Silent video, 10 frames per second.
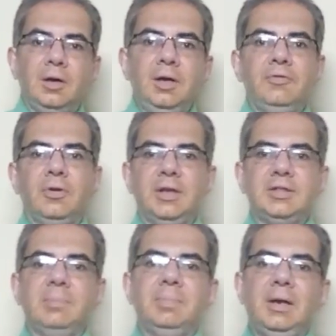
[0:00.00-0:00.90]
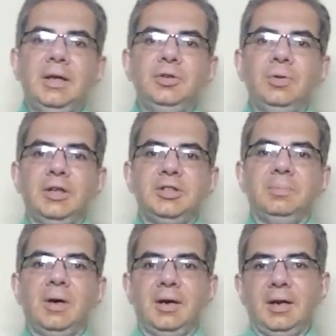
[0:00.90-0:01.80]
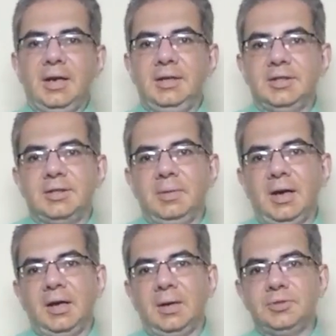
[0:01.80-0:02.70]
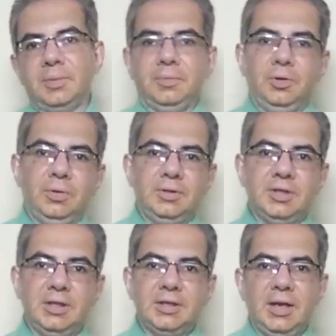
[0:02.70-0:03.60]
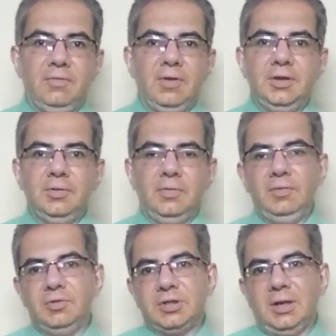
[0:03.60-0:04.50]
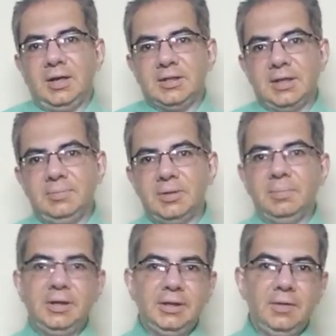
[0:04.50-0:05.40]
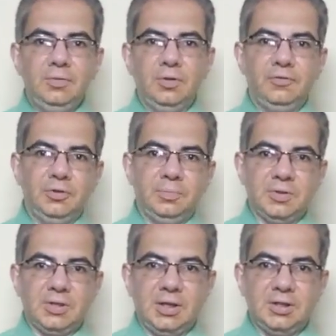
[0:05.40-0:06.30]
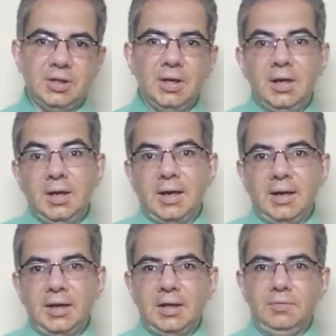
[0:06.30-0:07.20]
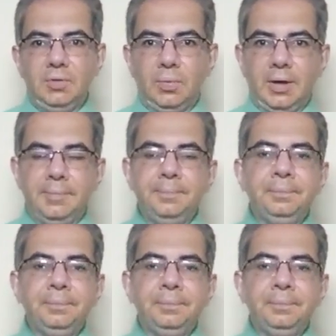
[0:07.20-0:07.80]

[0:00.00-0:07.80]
If, for example, like you are at a bar and some guy comes up to you and says, hey, when was the last time somebody gave you a foot massage? Can I give you one?